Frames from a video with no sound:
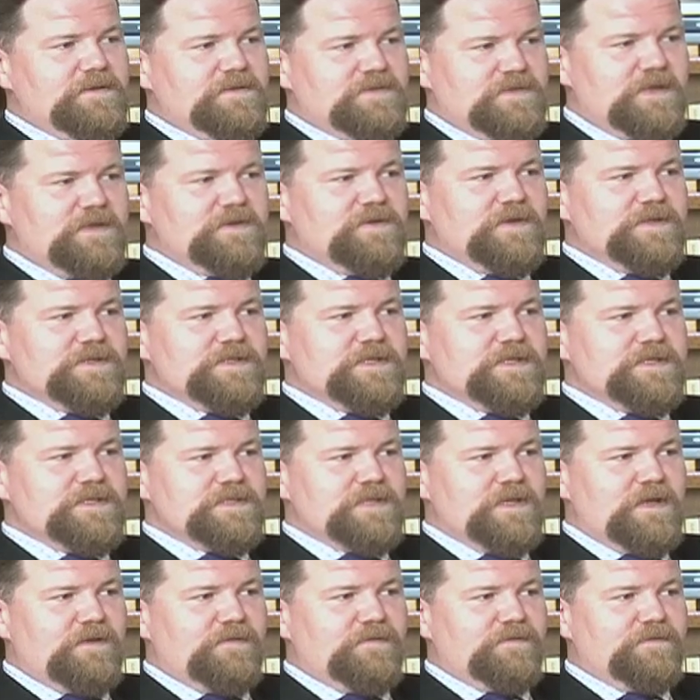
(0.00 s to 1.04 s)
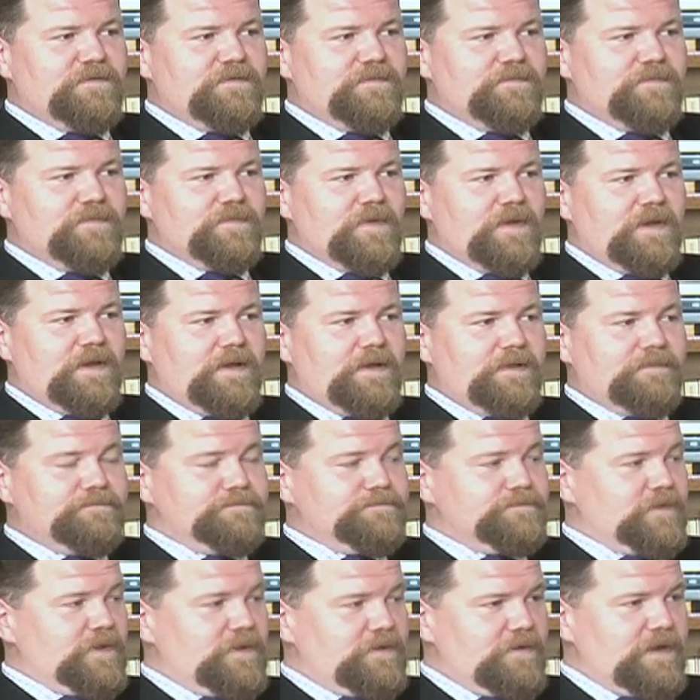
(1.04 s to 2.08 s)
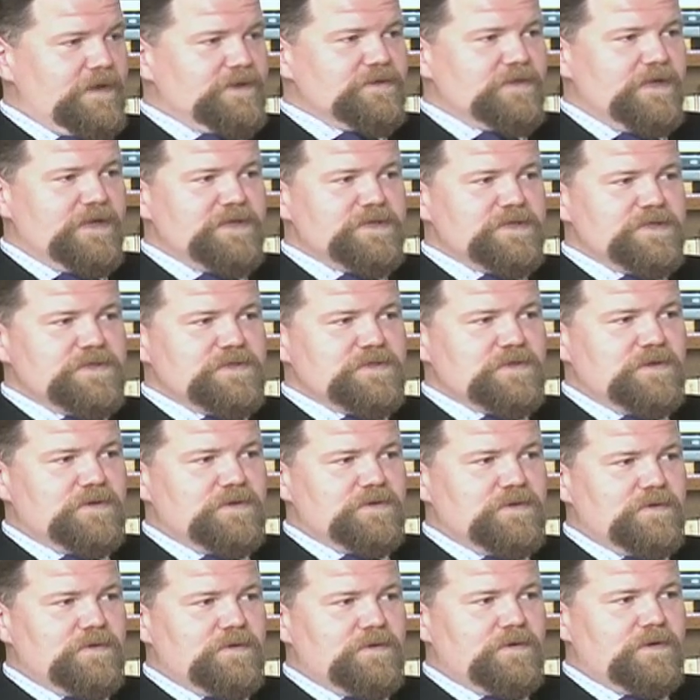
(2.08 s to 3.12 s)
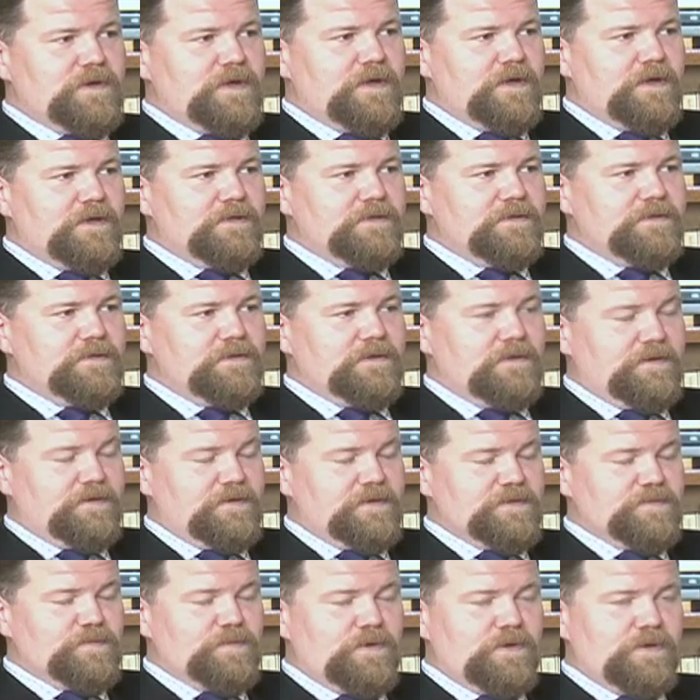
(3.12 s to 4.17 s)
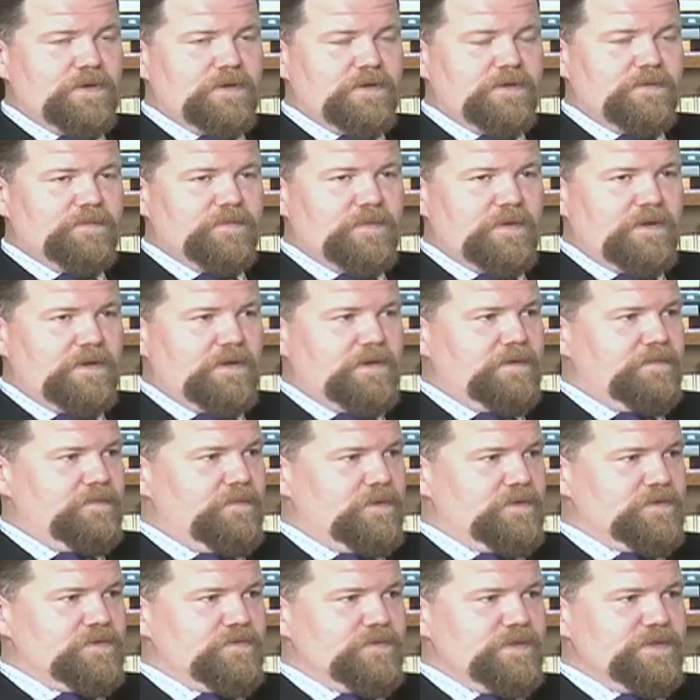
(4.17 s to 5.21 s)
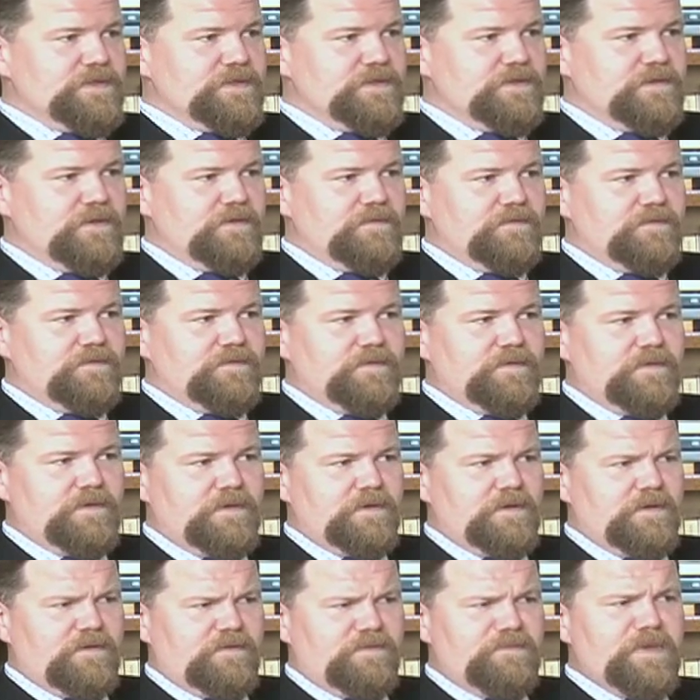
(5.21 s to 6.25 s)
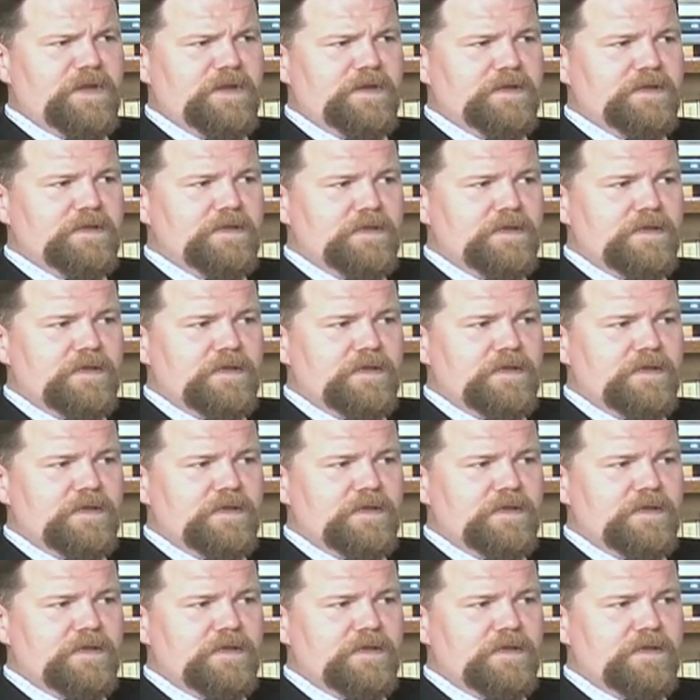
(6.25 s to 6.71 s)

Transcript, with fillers: It's interesting stuff. Uh, congratulations on your uh, on this book, the most recent of, of many,